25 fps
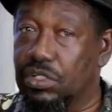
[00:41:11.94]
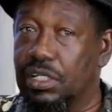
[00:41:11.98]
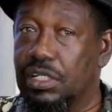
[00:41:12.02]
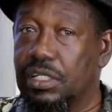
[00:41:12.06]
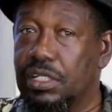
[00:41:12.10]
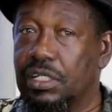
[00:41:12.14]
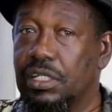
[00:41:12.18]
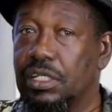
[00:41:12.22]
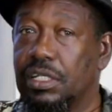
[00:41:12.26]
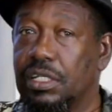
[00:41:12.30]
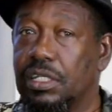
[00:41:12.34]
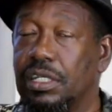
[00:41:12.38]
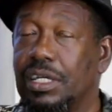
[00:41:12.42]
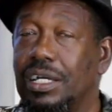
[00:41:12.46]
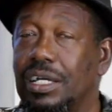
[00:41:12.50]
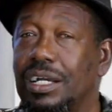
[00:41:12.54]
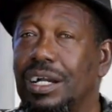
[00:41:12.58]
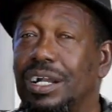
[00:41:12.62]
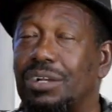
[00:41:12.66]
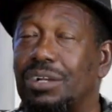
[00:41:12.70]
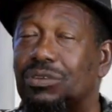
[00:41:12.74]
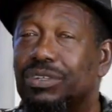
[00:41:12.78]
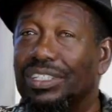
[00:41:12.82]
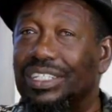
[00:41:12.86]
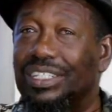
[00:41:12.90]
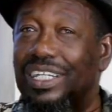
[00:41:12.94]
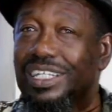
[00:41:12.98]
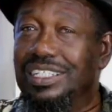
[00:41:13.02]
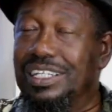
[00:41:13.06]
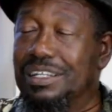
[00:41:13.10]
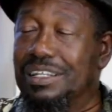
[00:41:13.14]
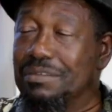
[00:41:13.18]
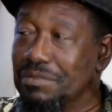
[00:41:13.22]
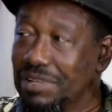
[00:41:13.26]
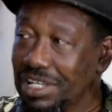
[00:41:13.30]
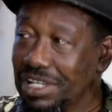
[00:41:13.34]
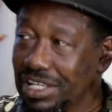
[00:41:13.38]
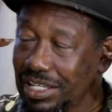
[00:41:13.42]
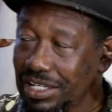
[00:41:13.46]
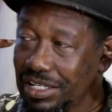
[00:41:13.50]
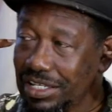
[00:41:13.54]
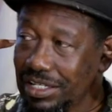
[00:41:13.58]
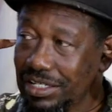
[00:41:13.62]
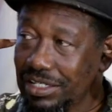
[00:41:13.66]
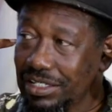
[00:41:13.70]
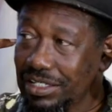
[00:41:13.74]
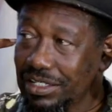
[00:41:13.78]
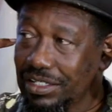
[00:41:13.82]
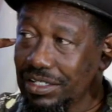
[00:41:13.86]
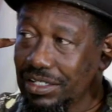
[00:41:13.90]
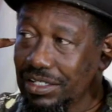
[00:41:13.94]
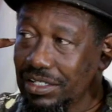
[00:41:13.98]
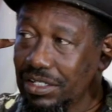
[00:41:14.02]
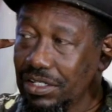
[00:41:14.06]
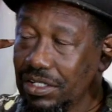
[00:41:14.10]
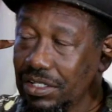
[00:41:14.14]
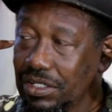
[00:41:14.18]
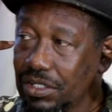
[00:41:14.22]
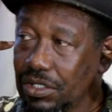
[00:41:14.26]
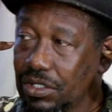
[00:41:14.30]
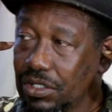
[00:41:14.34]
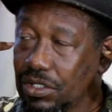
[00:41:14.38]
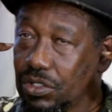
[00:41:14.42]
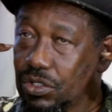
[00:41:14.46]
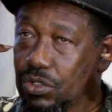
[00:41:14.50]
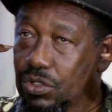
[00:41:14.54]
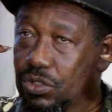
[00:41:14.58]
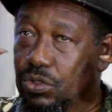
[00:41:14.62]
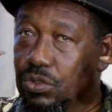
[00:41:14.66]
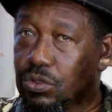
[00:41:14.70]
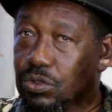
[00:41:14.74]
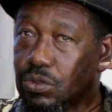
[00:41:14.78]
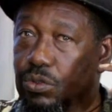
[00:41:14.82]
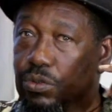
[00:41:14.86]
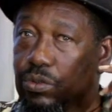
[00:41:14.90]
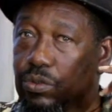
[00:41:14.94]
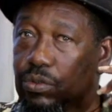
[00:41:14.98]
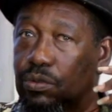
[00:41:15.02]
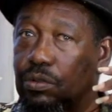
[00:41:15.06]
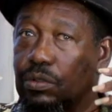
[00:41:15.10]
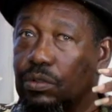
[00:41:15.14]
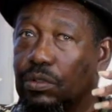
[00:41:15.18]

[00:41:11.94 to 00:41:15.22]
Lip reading: that they always got in mind to